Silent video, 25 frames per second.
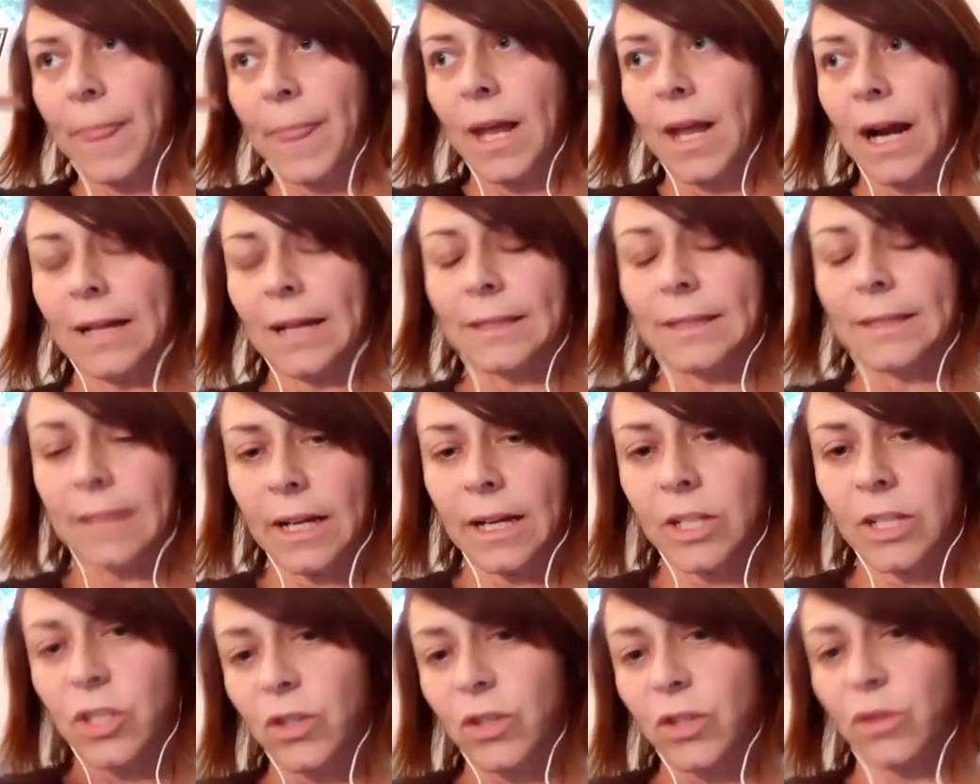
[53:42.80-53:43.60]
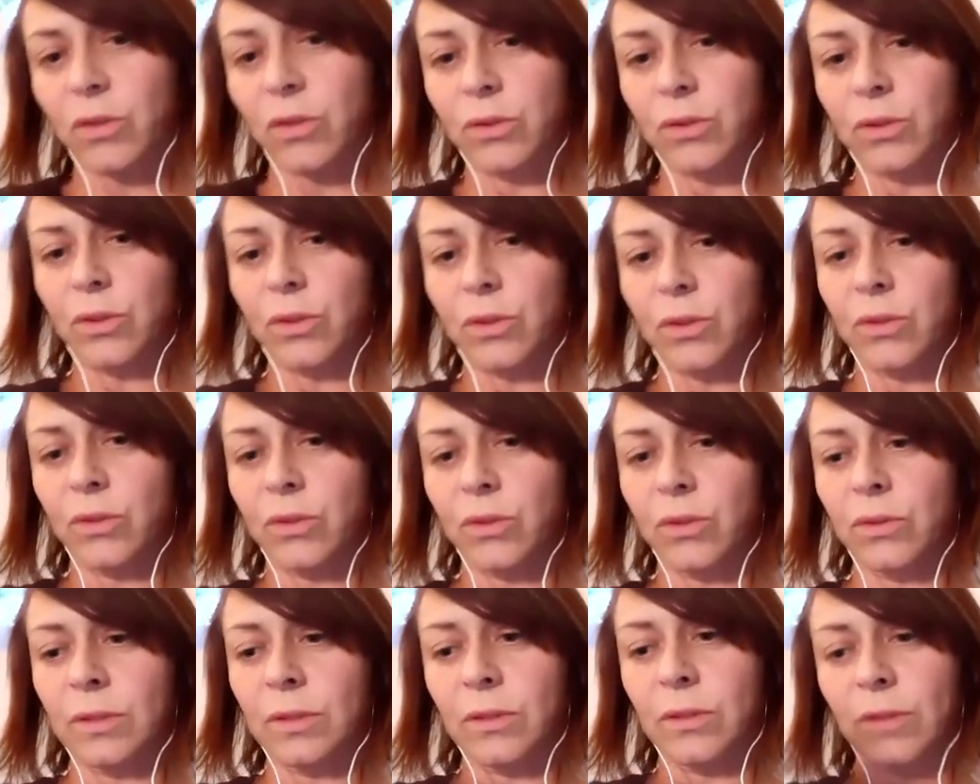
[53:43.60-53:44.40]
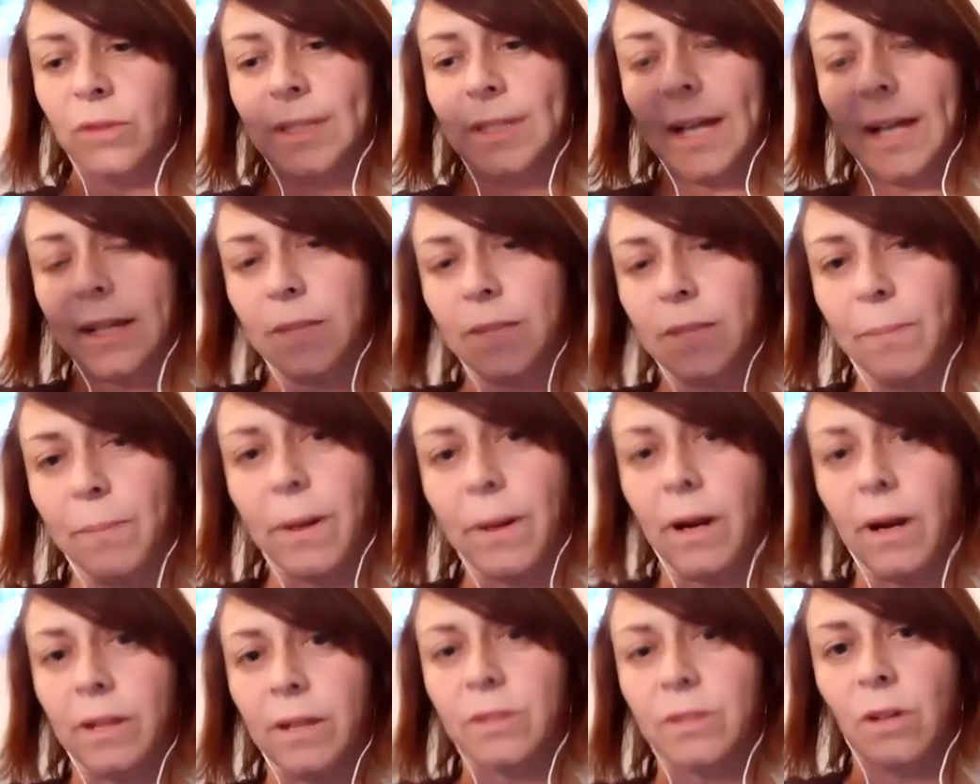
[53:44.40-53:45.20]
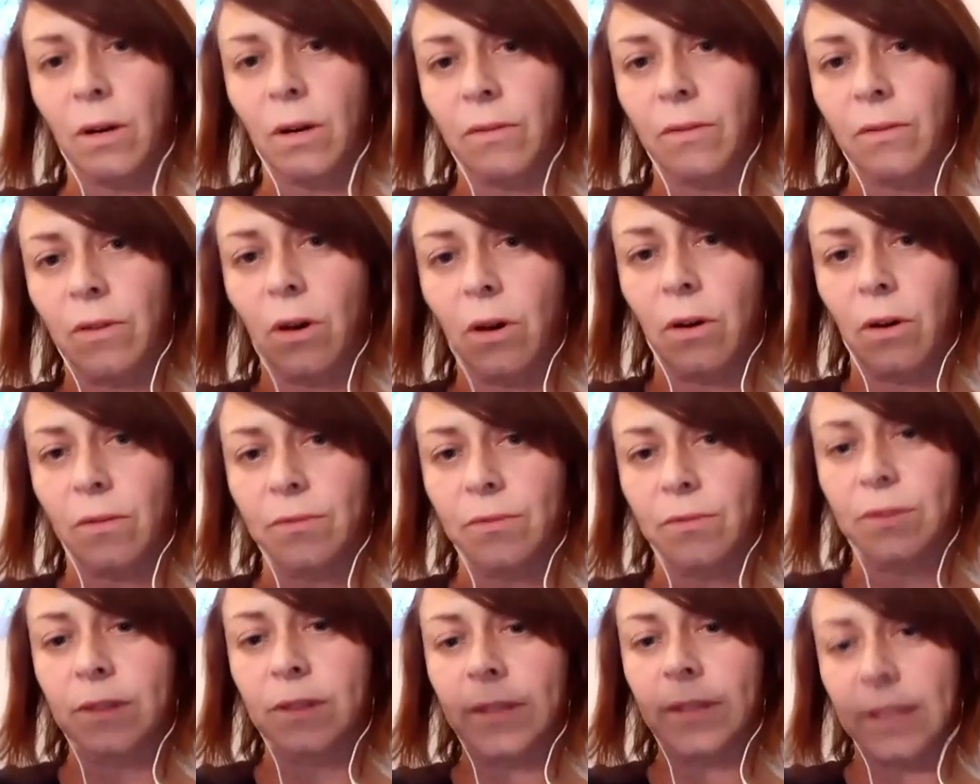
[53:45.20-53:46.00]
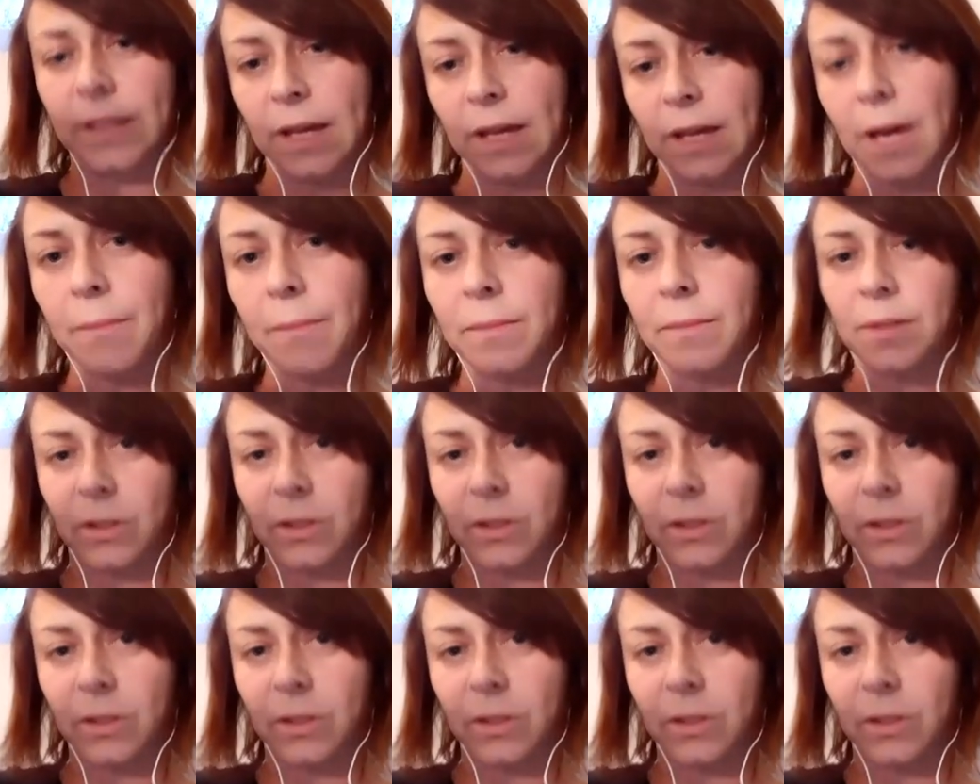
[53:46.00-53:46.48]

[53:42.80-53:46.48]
attached to that part of DiEM.